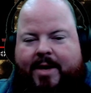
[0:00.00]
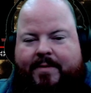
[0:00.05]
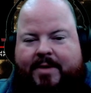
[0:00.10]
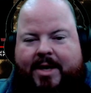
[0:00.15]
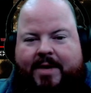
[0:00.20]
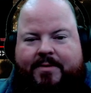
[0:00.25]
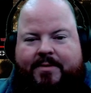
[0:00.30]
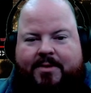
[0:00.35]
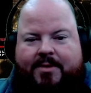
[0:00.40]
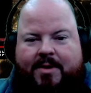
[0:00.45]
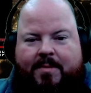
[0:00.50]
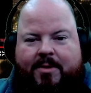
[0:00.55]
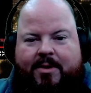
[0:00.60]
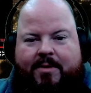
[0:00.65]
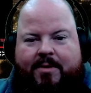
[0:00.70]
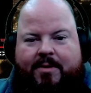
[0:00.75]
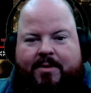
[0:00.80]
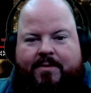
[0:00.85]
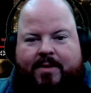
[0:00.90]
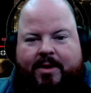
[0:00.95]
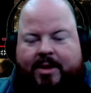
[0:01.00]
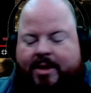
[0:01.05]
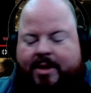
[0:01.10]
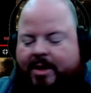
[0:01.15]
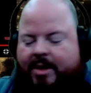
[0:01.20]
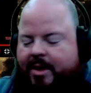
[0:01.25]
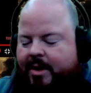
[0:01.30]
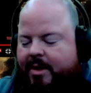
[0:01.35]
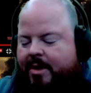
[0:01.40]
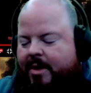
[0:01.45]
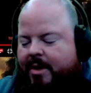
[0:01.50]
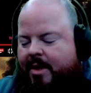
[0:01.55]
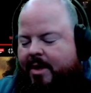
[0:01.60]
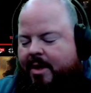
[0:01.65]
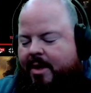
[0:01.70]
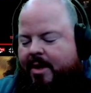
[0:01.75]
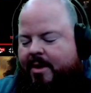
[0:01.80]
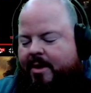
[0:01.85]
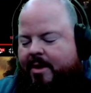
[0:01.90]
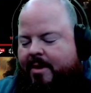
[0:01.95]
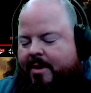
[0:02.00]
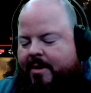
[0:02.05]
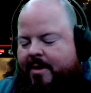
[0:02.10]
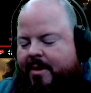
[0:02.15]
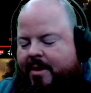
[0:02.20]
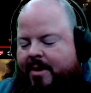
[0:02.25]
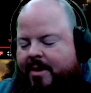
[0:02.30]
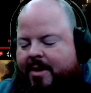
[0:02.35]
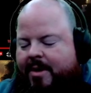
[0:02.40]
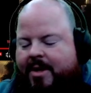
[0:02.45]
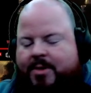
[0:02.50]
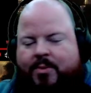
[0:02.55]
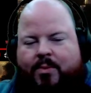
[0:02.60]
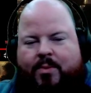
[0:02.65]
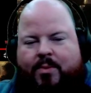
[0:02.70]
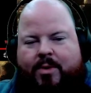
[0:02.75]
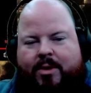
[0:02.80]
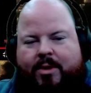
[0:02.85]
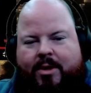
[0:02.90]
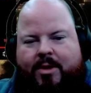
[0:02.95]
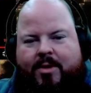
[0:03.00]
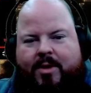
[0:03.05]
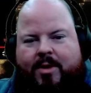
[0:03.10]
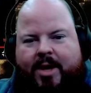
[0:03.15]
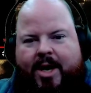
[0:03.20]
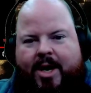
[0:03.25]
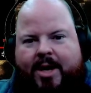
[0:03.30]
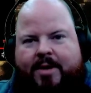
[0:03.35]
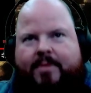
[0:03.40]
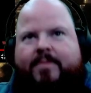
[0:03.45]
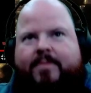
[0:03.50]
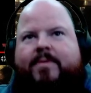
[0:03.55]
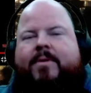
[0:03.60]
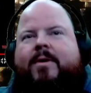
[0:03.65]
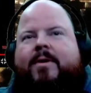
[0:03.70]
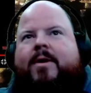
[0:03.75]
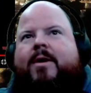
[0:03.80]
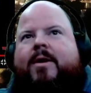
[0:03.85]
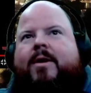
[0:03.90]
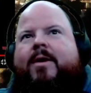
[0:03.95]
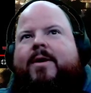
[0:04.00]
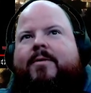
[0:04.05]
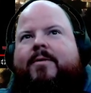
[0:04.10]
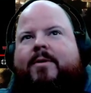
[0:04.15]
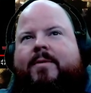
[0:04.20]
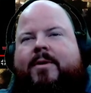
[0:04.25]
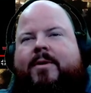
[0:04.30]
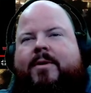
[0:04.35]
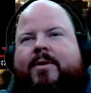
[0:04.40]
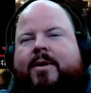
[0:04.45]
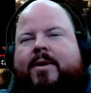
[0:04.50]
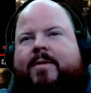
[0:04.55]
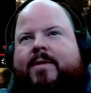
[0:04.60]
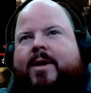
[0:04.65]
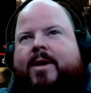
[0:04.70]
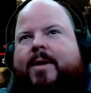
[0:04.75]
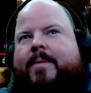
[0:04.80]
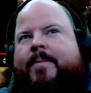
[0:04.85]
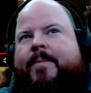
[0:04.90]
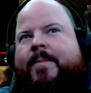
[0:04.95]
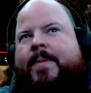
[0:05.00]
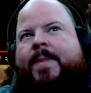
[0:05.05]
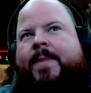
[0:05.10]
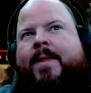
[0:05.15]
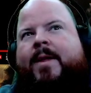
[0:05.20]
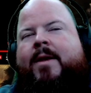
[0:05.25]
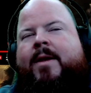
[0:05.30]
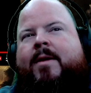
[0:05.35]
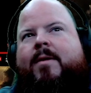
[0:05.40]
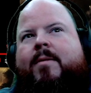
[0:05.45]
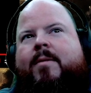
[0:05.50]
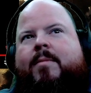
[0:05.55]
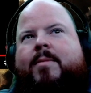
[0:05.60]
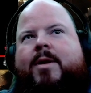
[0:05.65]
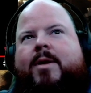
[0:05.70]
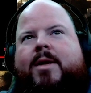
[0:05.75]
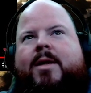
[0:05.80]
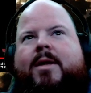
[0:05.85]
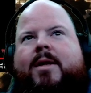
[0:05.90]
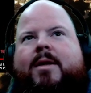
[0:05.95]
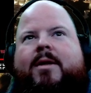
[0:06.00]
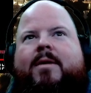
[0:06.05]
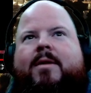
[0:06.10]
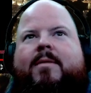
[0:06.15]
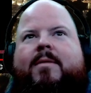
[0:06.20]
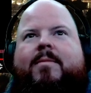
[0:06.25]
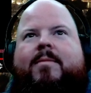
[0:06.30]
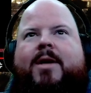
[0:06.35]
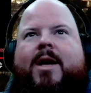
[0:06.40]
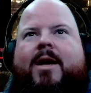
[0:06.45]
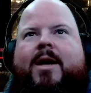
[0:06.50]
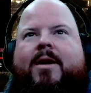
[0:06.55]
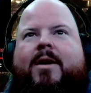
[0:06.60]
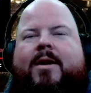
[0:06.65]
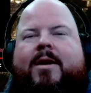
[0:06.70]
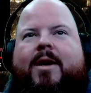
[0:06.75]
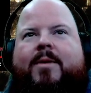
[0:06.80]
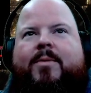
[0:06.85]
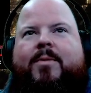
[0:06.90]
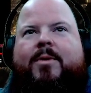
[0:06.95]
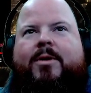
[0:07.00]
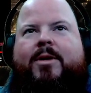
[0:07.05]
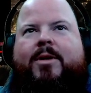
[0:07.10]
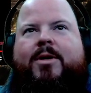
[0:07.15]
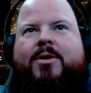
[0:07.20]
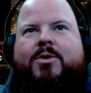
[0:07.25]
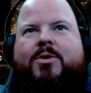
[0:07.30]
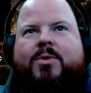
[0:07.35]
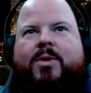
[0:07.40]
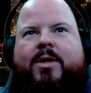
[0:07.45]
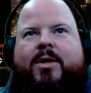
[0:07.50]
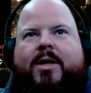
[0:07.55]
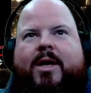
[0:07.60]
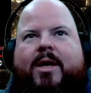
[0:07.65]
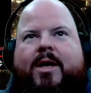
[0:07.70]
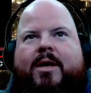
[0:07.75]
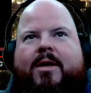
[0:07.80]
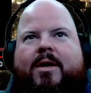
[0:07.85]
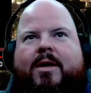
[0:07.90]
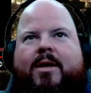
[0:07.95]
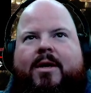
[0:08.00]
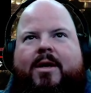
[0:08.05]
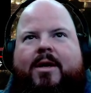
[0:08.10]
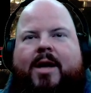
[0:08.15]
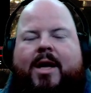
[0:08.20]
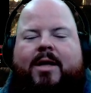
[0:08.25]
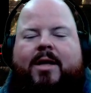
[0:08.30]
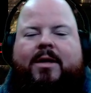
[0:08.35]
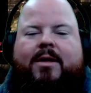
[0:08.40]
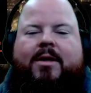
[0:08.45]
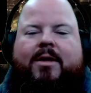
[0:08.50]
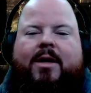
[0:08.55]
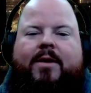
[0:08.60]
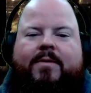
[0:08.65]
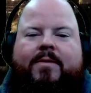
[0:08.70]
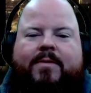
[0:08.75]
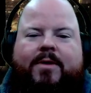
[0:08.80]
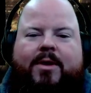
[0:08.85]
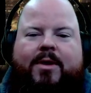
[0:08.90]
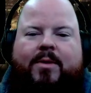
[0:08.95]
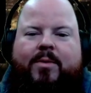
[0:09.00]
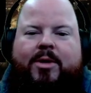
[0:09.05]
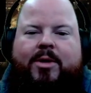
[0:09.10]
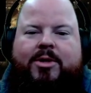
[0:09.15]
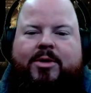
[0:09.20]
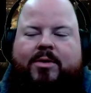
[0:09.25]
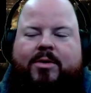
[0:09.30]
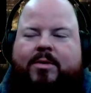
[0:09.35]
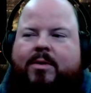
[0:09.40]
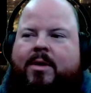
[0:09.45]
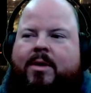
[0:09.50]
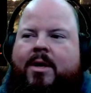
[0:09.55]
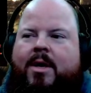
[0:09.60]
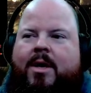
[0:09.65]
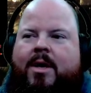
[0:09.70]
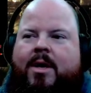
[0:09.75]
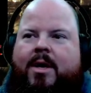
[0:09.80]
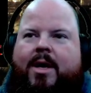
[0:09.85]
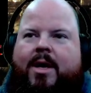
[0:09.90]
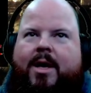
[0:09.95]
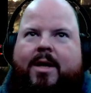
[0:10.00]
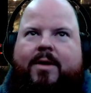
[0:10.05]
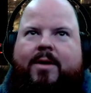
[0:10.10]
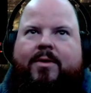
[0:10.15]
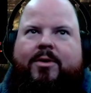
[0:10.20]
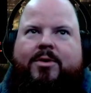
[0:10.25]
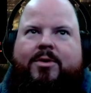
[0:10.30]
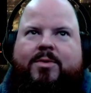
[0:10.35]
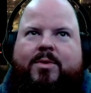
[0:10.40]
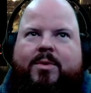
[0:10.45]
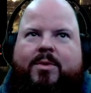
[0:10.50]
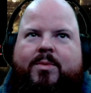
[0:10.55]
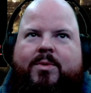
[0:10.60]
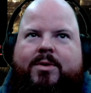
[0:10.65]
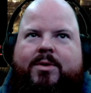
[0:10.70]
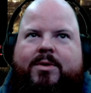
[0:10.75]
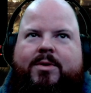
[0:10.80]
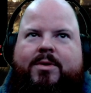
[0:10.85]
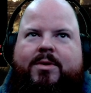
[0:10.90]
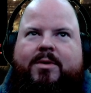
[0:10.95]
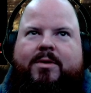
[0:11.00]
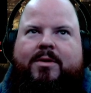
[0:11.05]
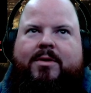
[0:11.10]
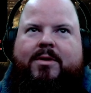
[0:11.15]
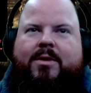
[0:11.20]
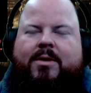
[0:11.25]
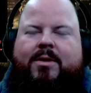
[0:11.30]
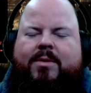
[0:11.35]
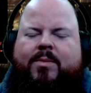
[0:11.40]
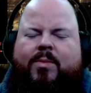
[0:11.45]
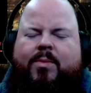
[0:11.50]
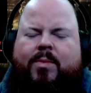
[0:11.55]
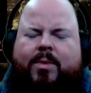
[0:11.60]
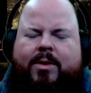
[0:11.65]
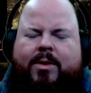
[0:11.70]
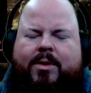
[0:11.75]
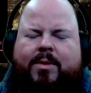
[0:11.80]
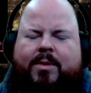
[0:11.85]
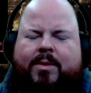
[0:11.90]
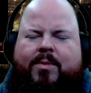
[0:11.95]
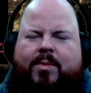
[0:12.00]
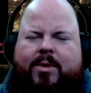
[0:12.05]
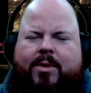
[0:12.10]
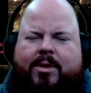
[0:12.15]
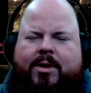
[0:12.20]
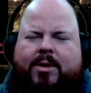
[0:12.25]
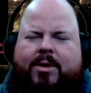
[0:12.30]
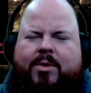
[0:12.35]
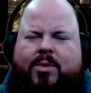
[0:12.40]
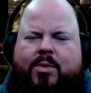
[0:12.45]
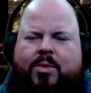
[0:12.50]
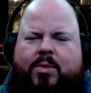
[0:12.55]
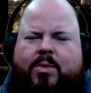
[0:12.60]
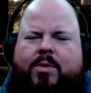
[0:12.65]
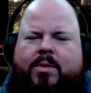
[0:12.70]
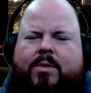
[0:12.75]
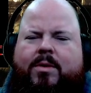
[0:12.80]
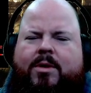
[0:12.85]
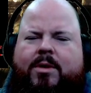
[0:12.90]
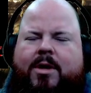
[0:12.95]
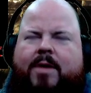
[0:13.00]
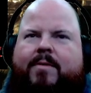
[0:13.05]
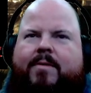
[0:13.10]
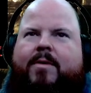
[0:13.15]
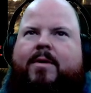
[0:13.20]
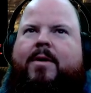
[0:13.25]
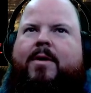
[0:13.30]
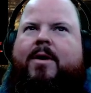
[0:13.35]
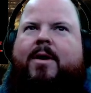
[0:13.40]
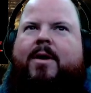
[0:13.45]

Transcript: to have something to fill it in. And that's really creative. Never even thought of that. But yeah, I really enjoyed that. I love the original, and this one was a really, really cool cover.